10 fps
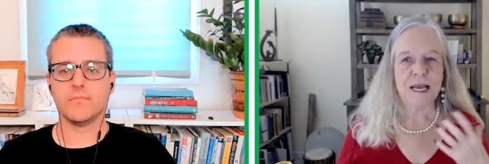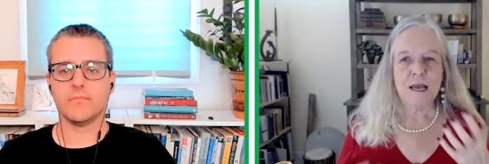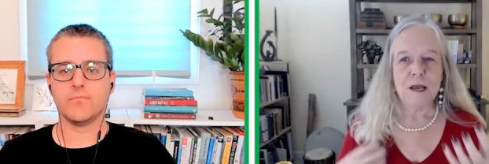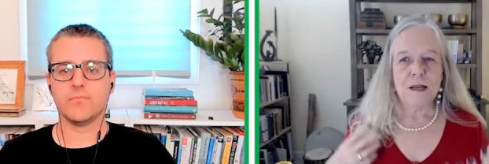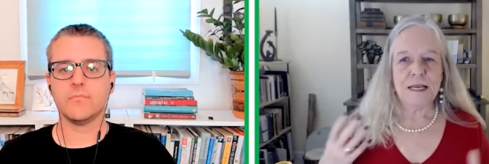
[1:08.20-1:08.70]
Speaker 1: Like,
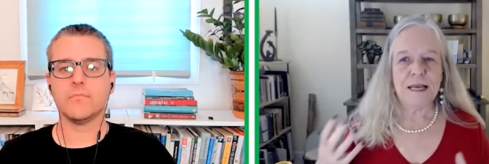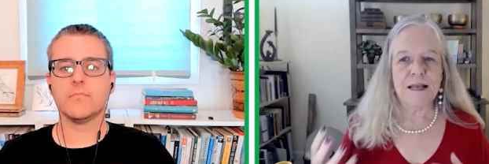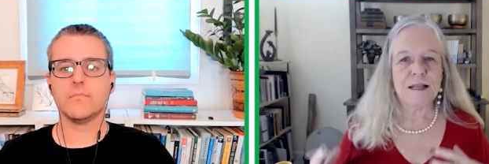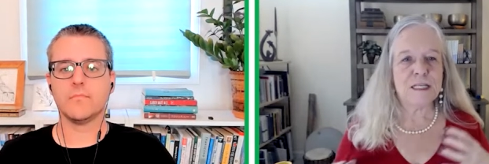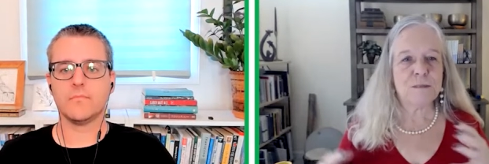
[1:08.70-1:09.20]

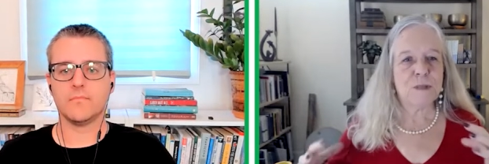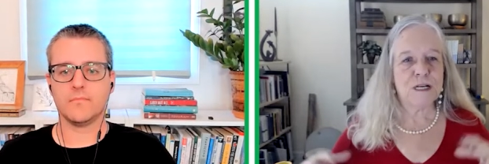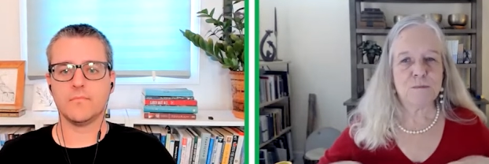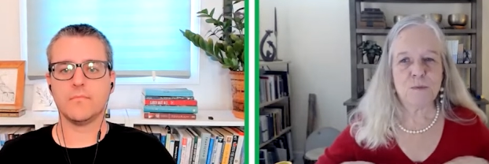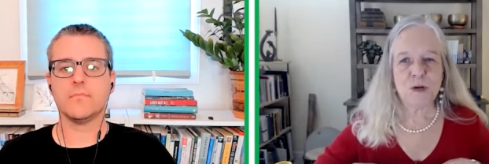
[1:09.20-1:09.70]
get, let's
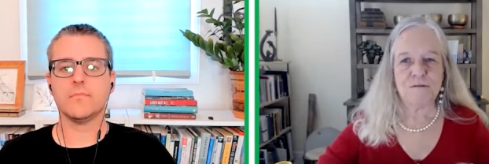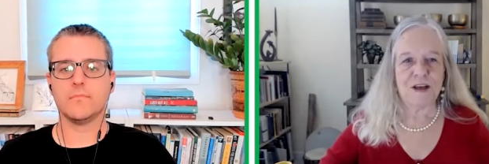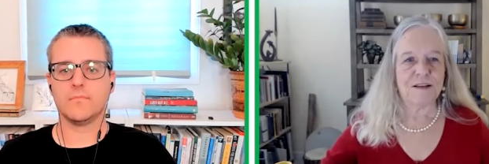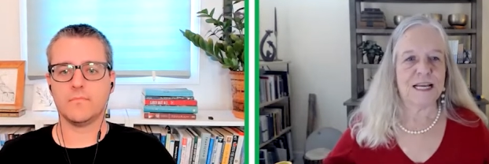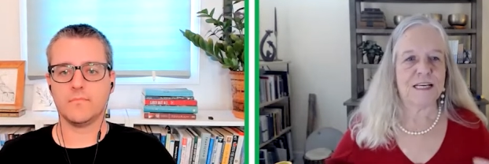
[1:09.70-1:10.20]
let's put a
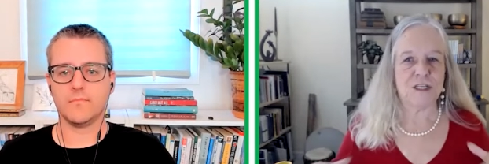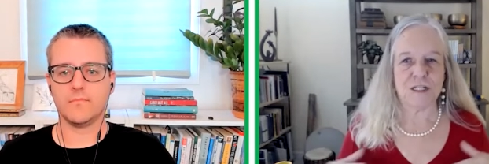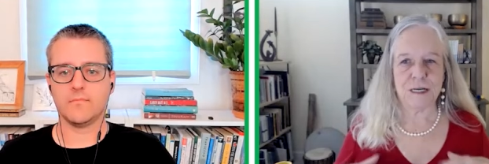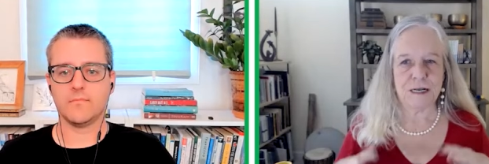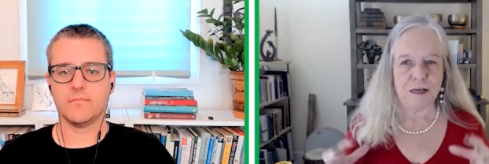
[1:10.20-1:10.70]

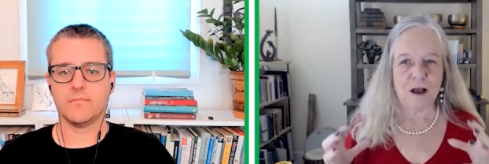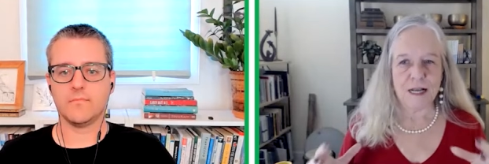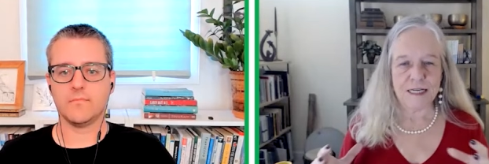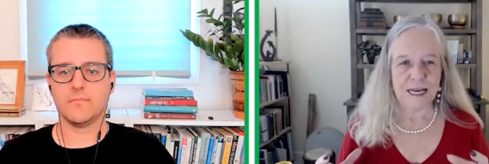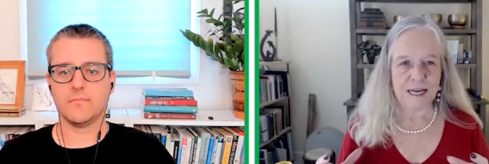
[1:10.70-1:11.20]
foundation, a, a
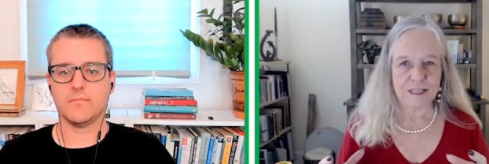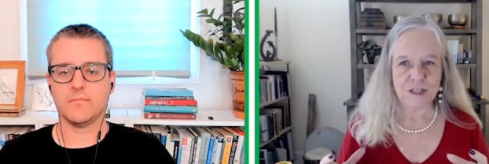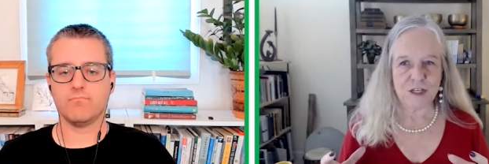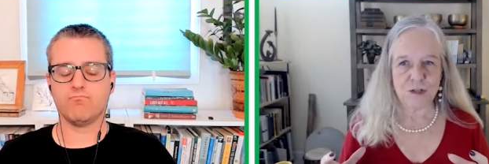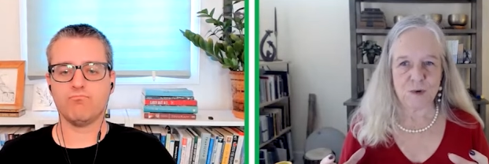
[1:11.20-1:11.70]

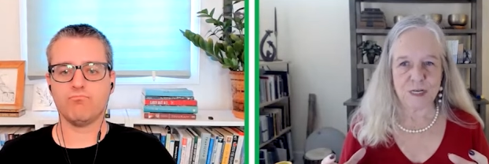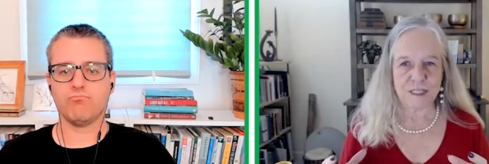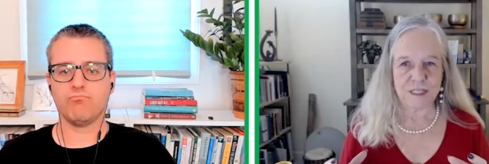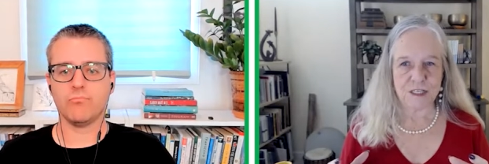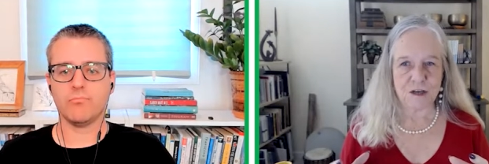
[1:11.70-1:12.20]
context to the
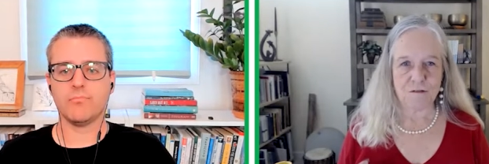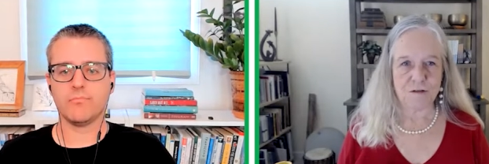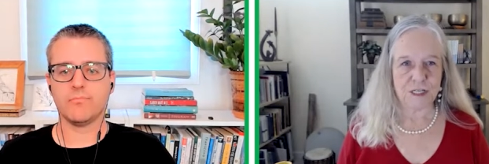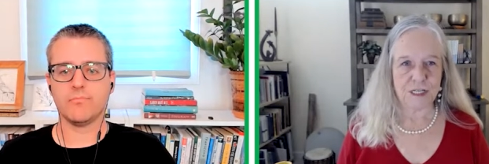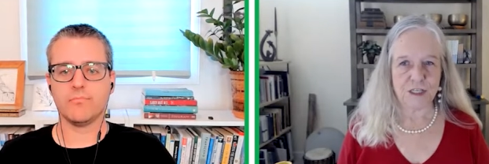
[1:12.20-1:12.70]
rest of this
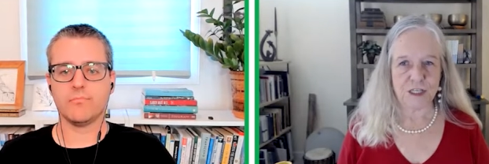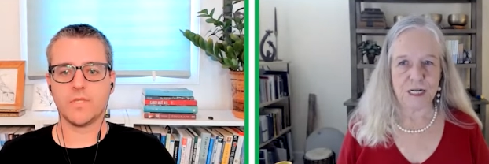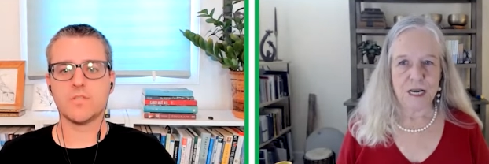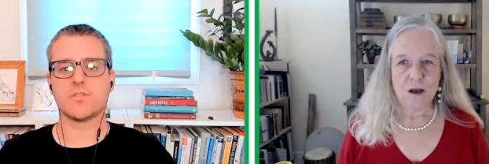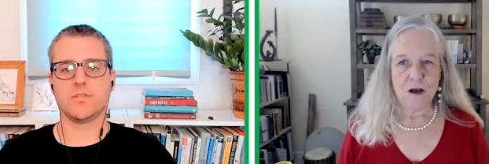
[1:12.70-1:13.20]

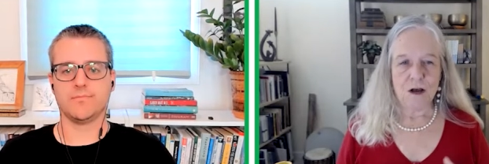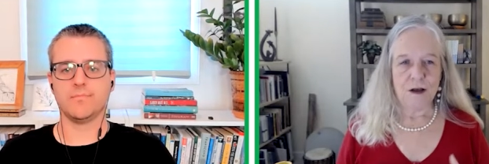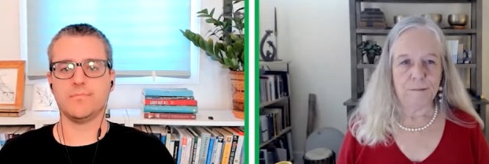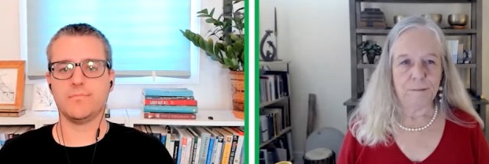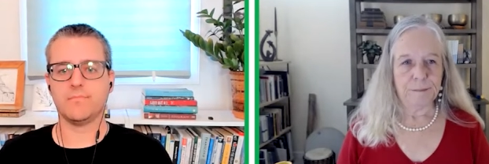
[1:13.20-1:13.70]
conversation. Sure.
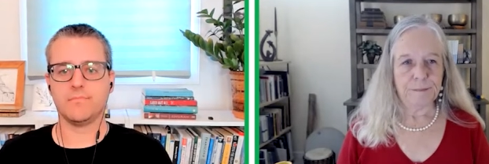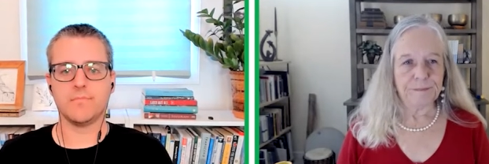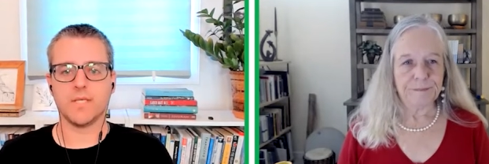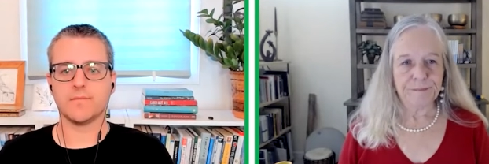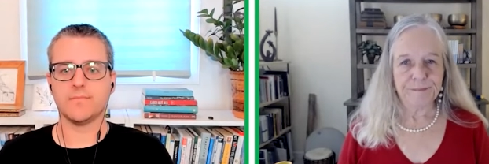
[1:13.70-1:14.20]

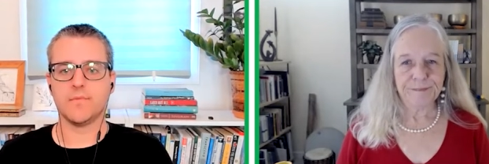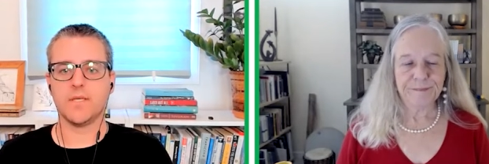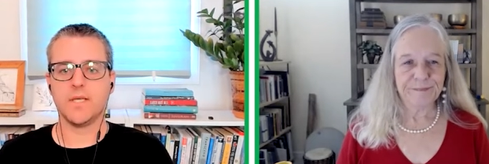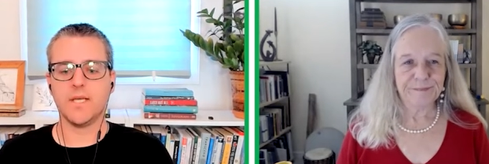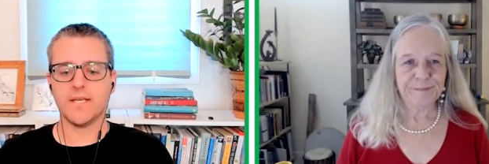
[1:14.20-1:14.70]
Speaker 2: Yeah.
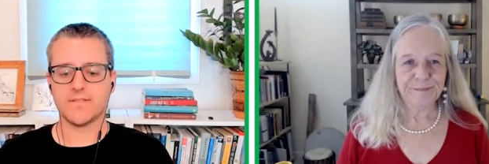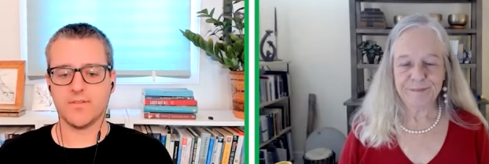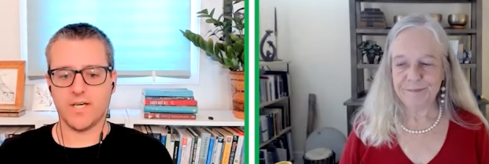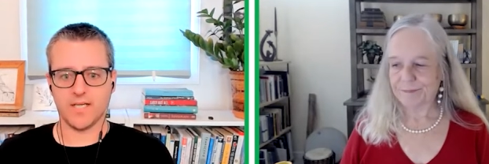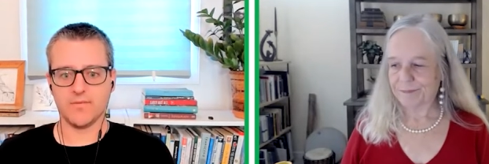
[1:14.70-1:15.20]

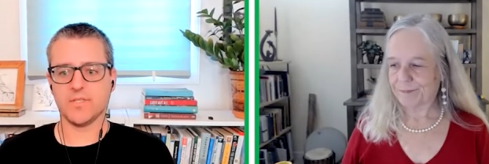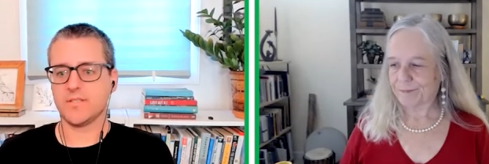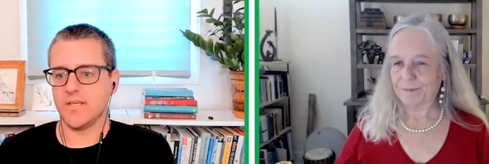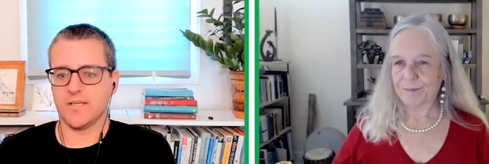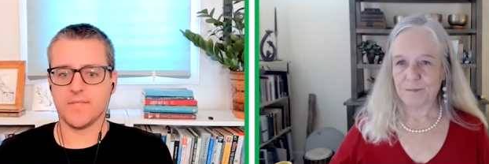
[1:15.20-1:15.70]
So I
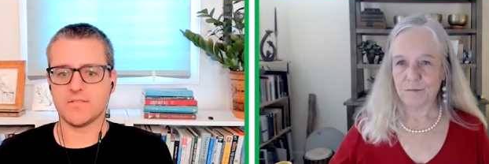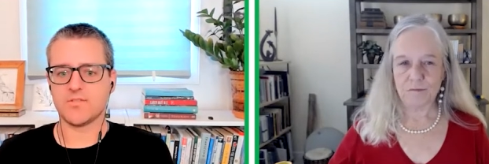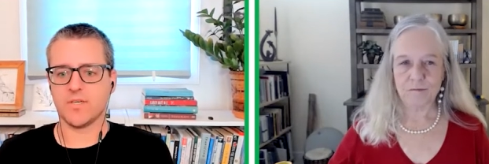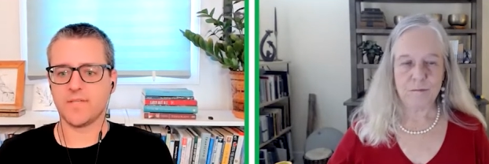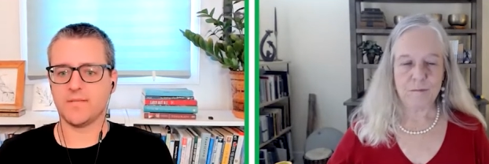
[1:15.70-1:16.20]
would, yeah, I mean,
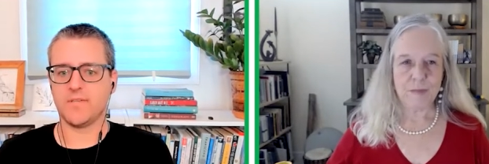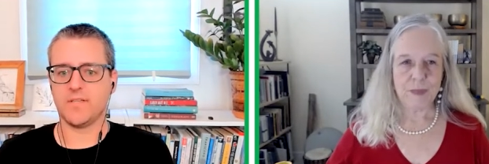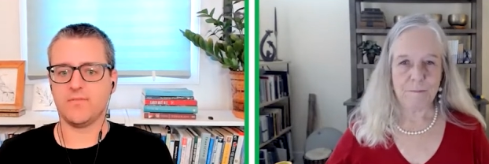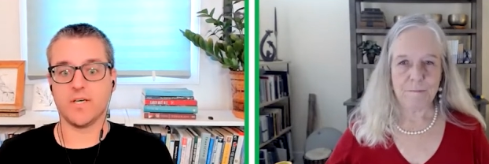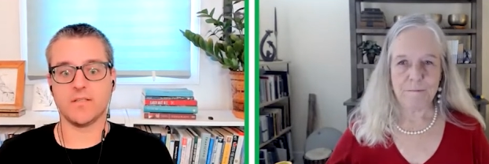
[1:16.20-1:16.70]
trauma can be
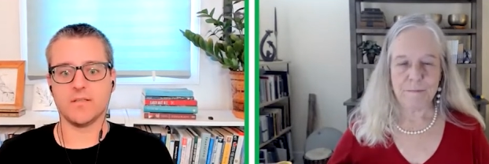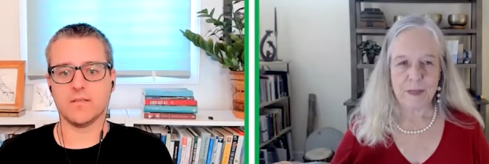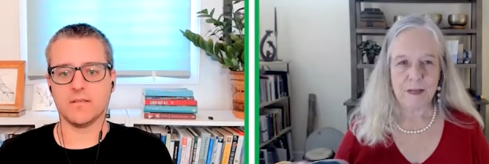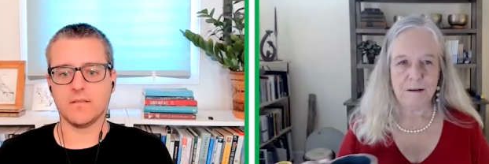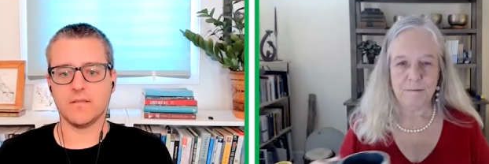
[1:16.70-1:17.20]
defined
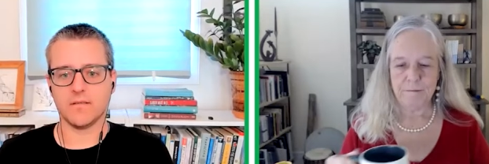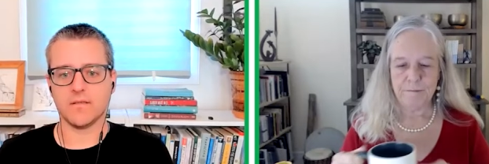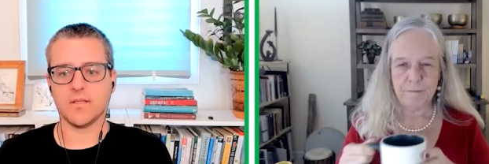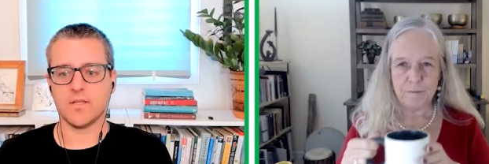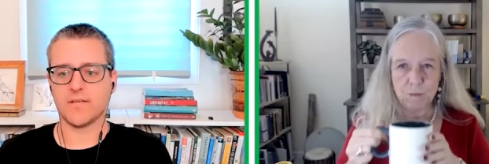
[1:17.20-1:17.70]
in uh,
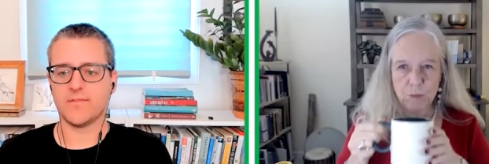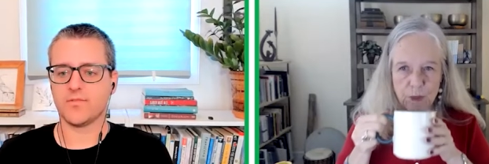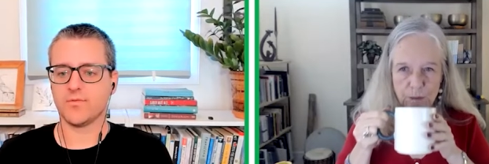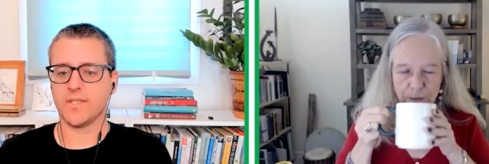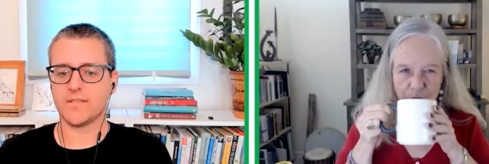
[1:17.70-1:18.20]
a lot of
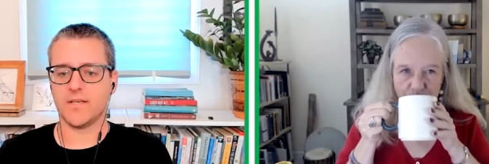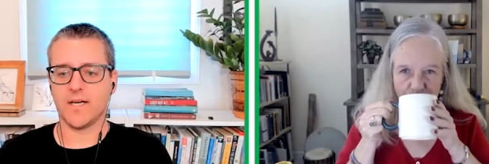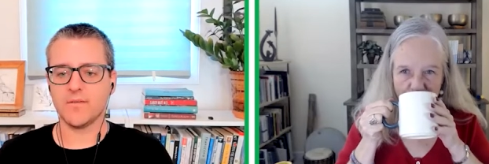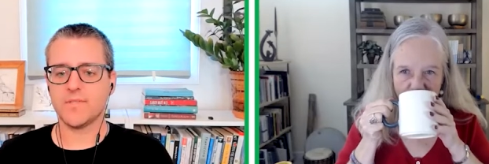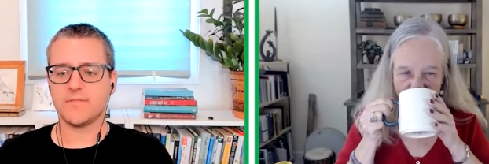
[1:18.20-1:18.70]
different ways.
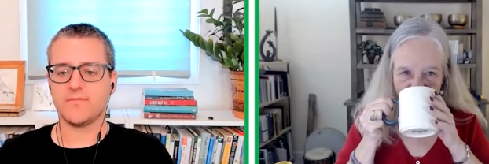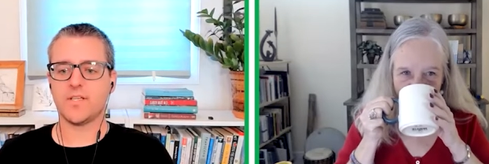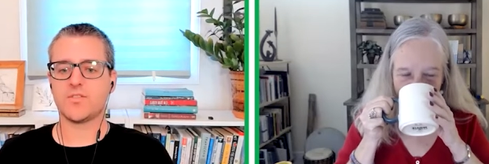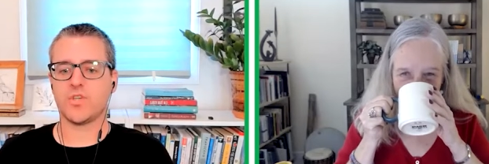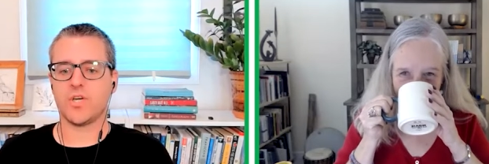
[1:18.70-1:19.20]
I would
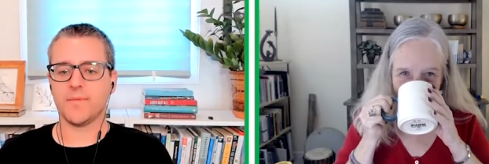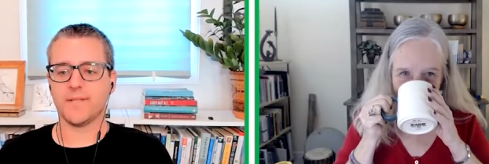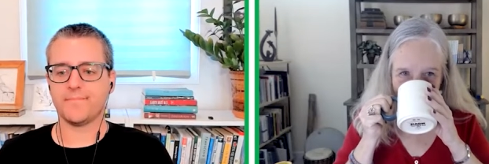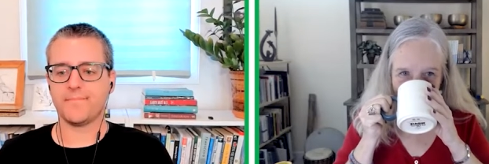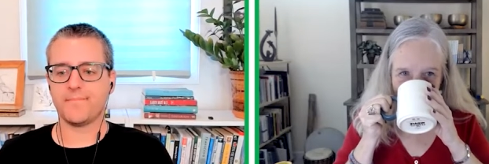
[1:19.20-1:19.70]
define trauma